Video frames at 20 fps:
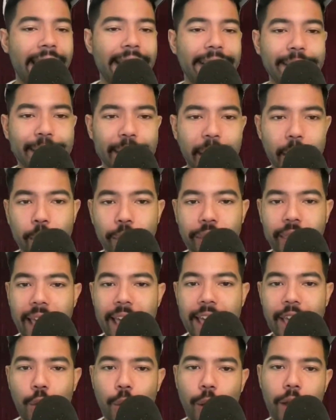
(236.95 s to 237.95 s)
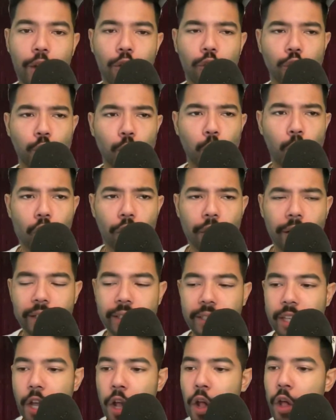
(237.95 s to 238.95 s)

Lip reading: Same with Eugenio Suarez.